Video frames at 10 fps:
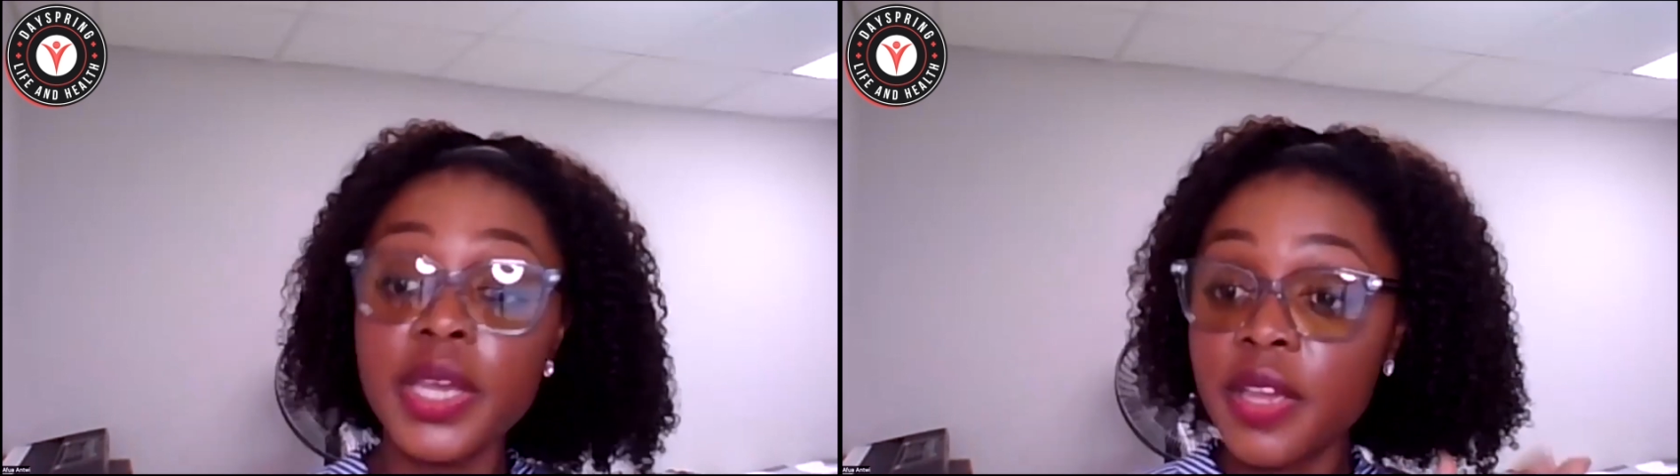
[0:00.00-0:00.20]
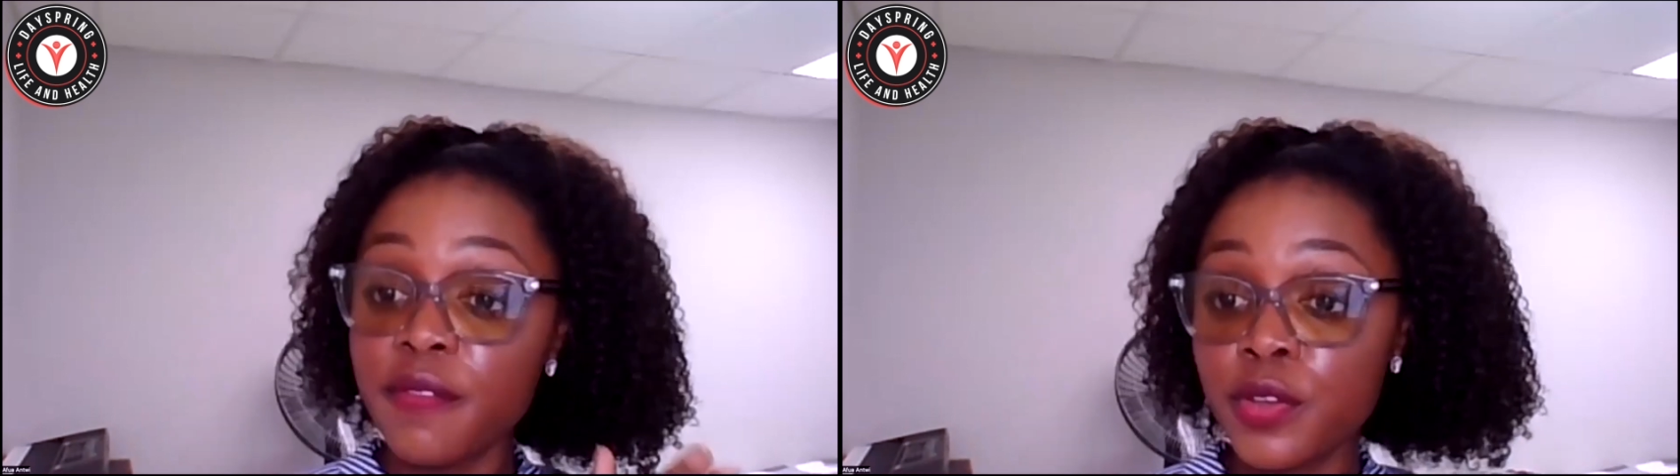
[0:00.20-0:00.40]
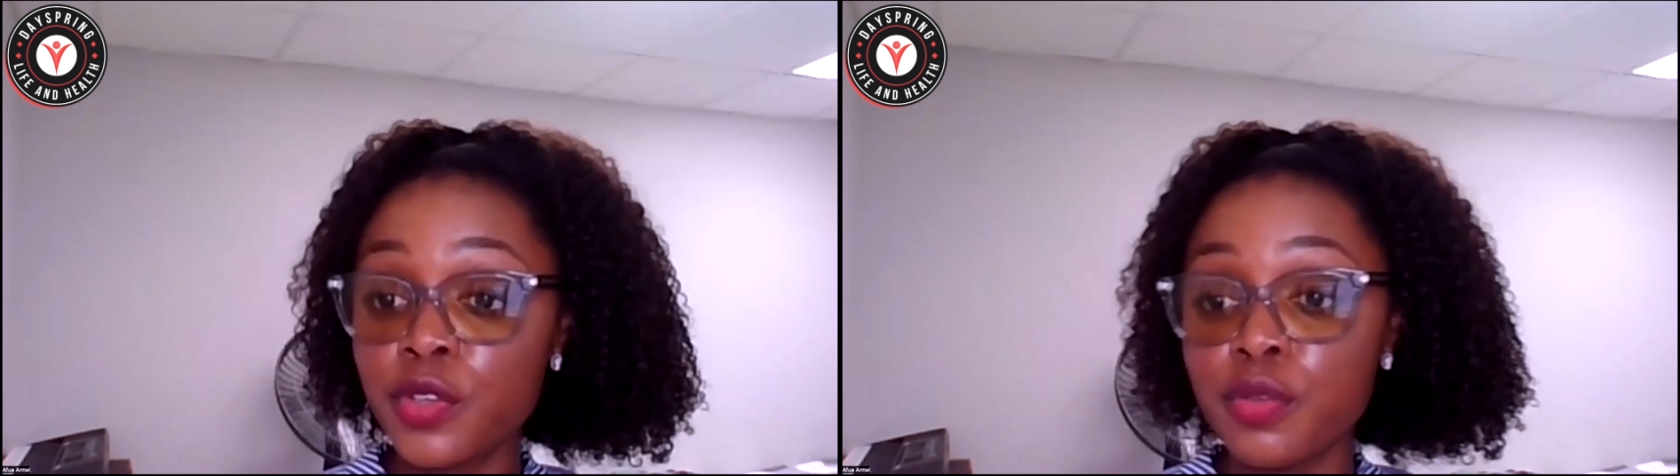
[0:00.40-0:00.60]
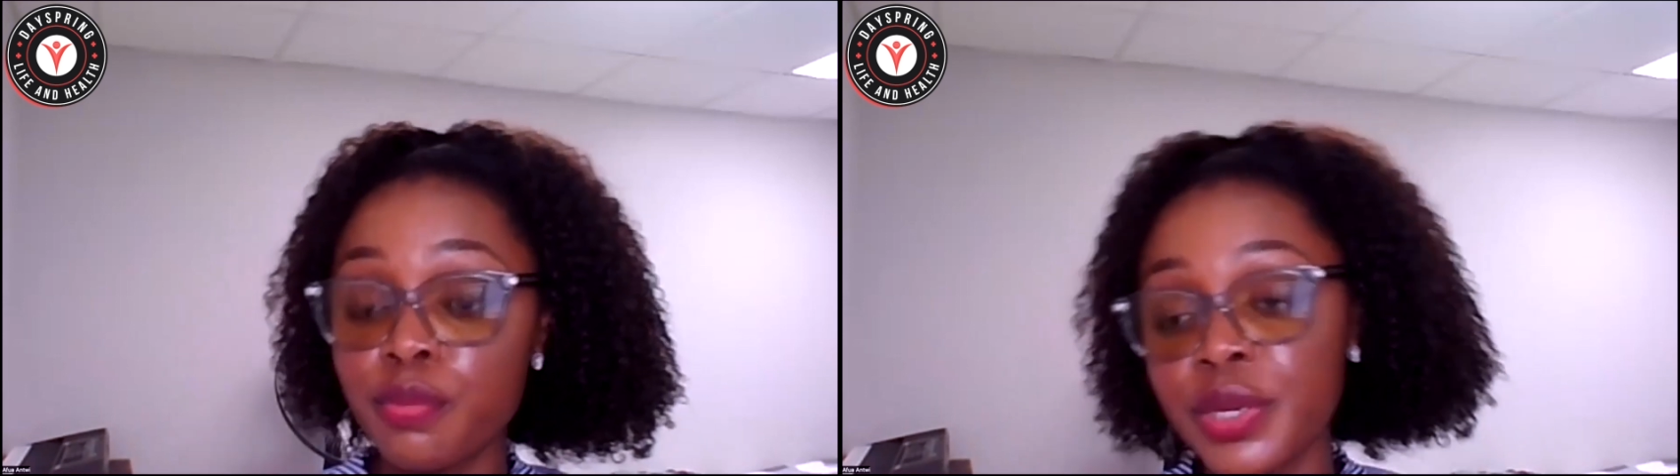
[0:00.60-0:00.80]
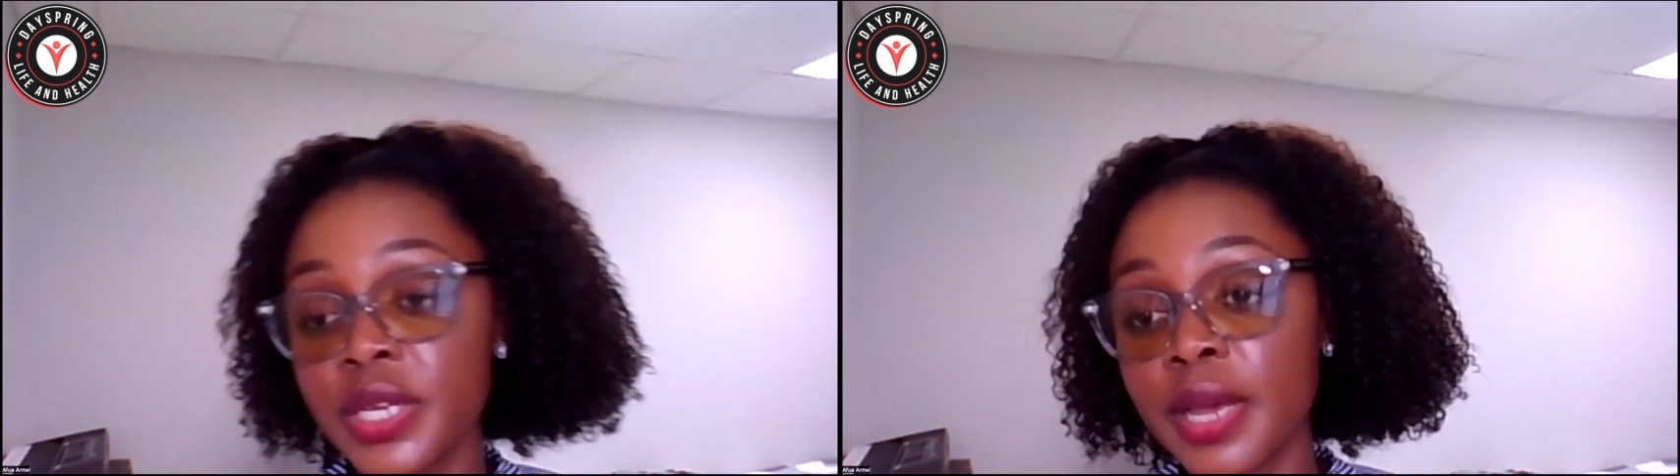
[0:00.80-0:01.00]
even to
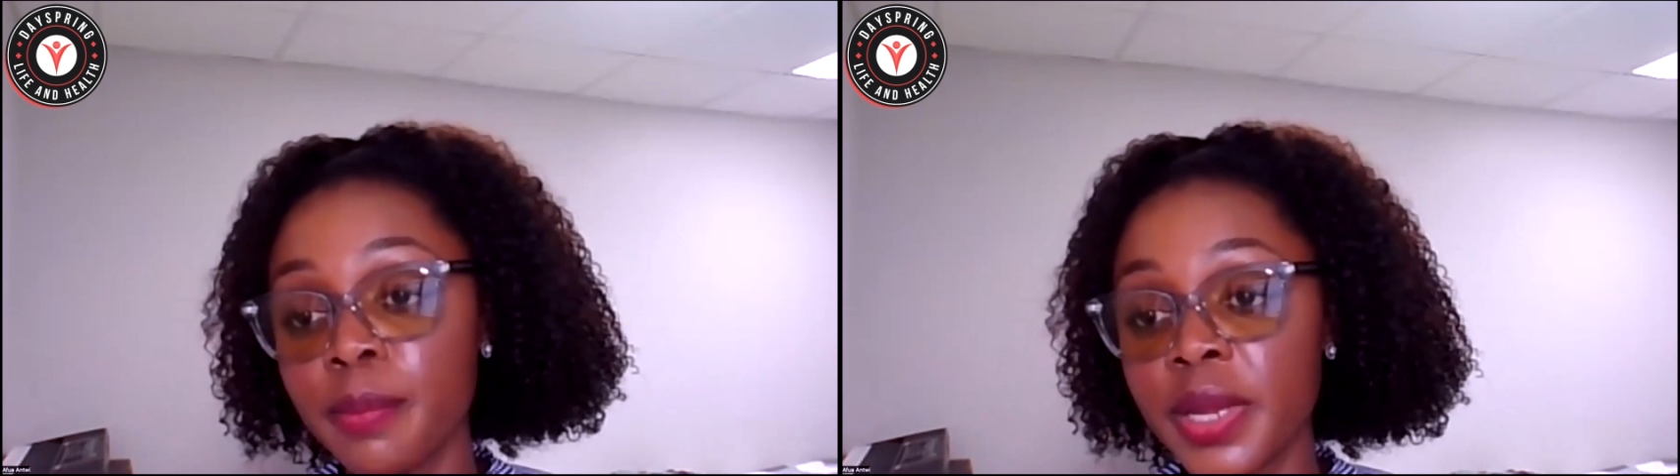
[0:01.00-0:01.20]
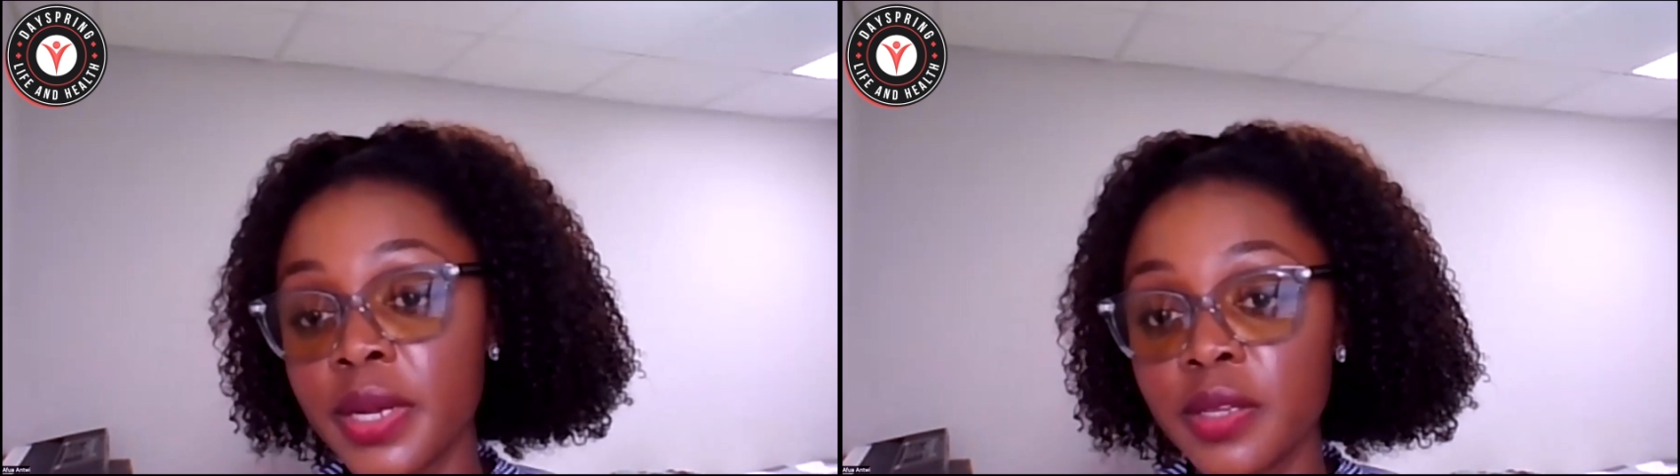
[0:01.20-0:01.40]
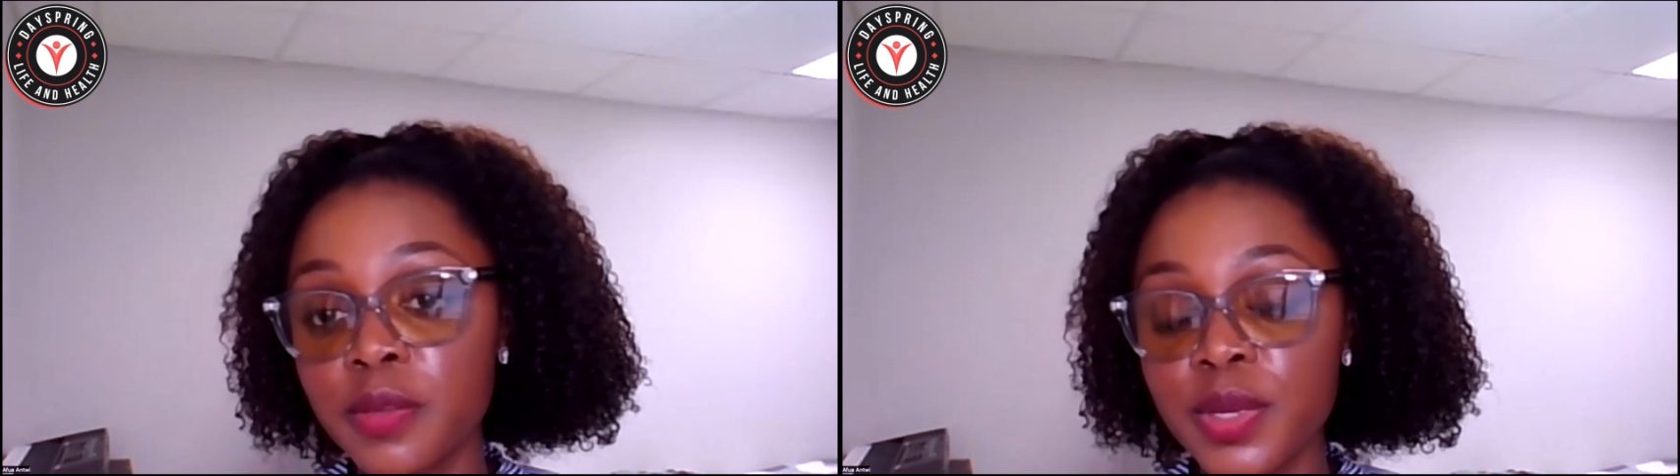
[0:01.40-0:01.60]
pre-diabetics,